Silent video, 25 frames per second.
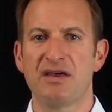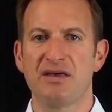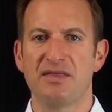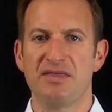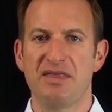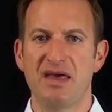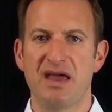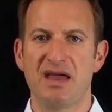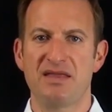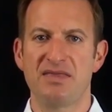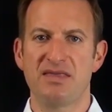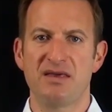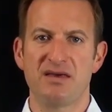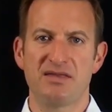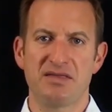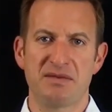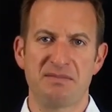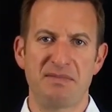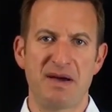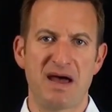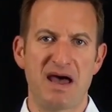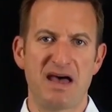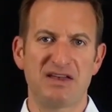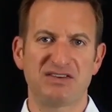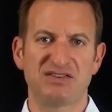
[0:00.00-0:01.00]
than the
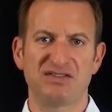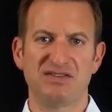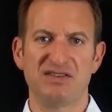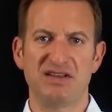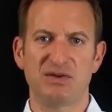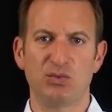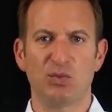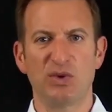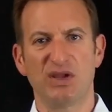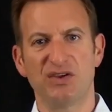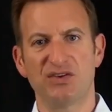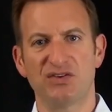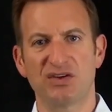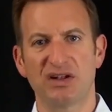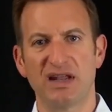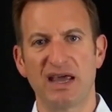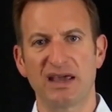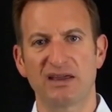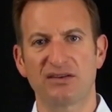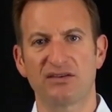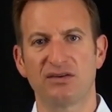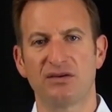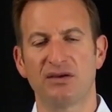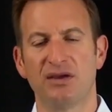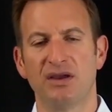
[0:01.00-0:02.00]
path that we
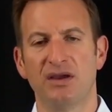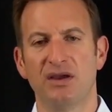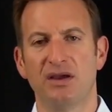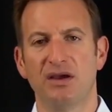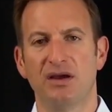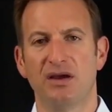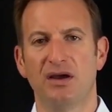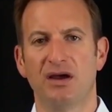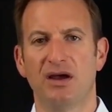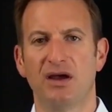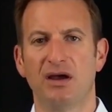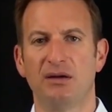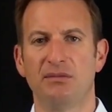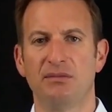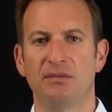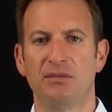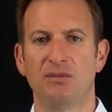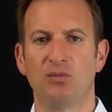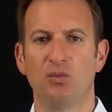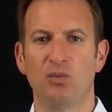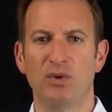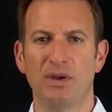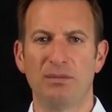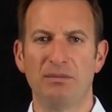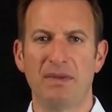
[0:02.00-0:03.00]
select.
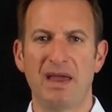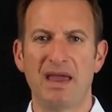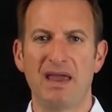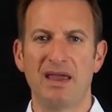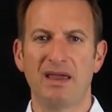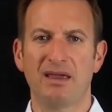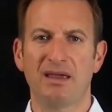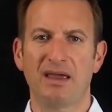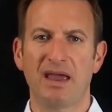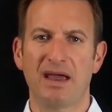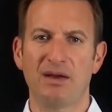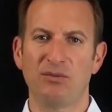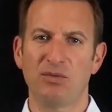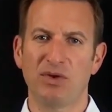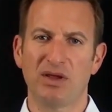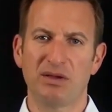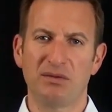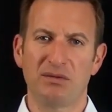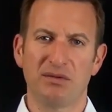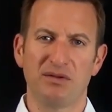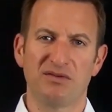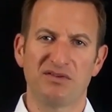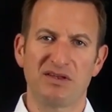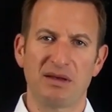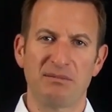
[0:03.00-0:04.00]
We
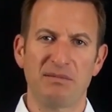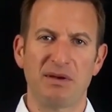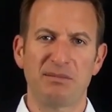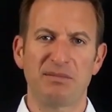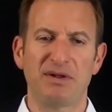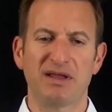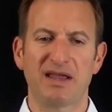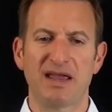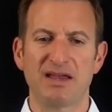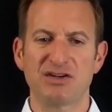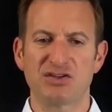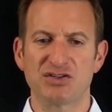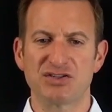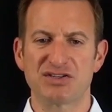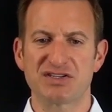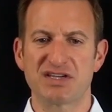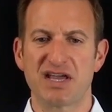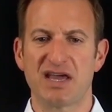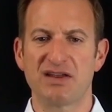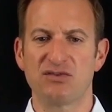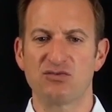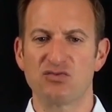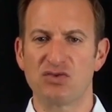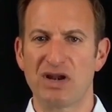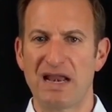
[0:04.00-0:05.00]
in some applications
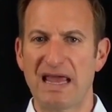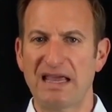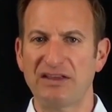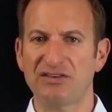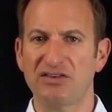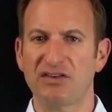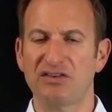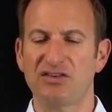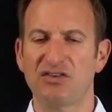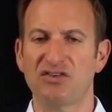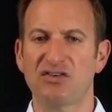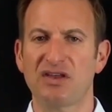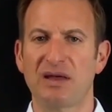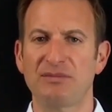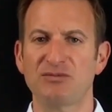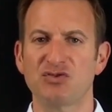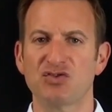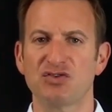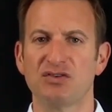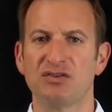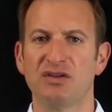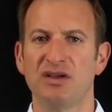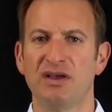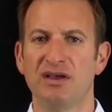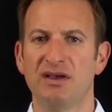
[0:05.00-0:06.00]
can relax this
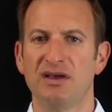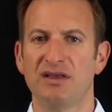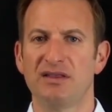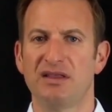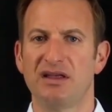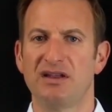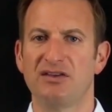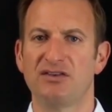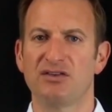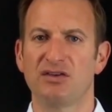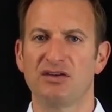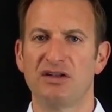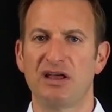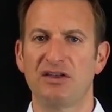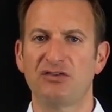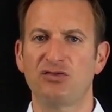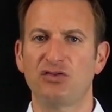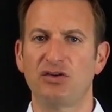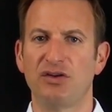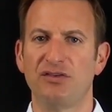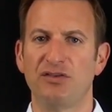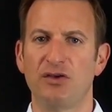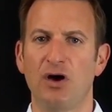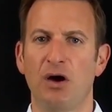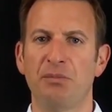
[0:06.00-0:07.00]
assumption. That is not
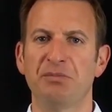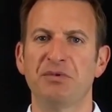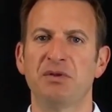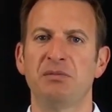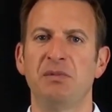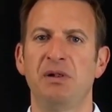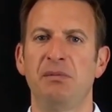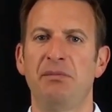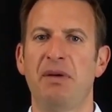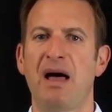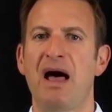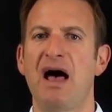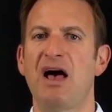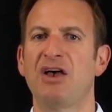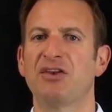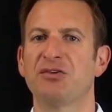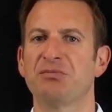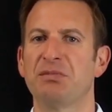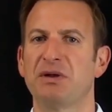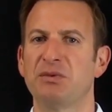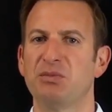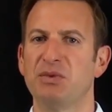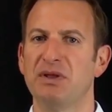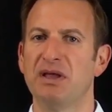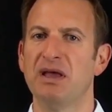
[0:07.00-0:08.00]
necessarily the optimal path,
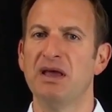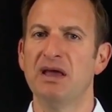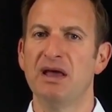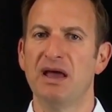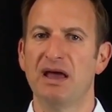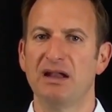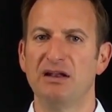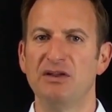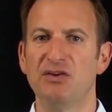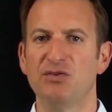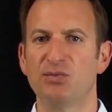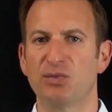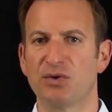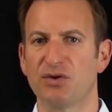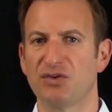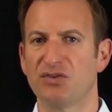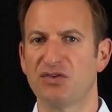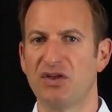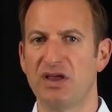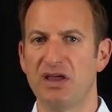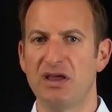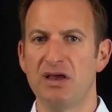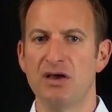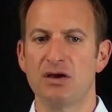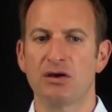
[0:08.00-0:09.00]
but we at least want to
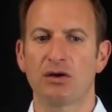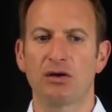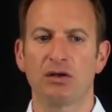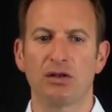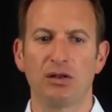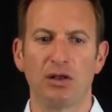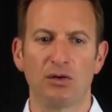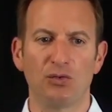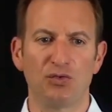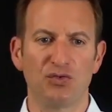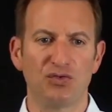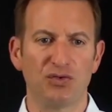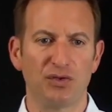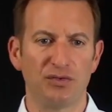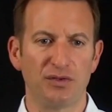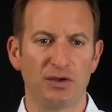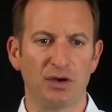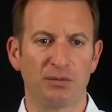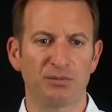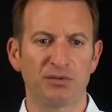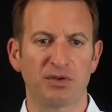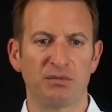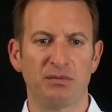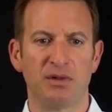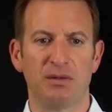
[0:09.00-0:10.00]
stay close to the
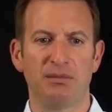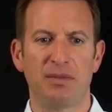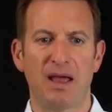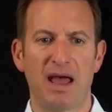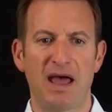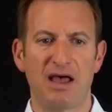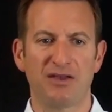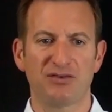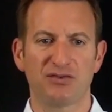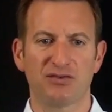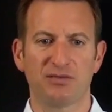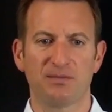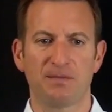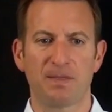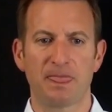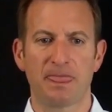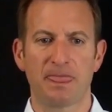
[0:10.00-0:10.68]
optimal path.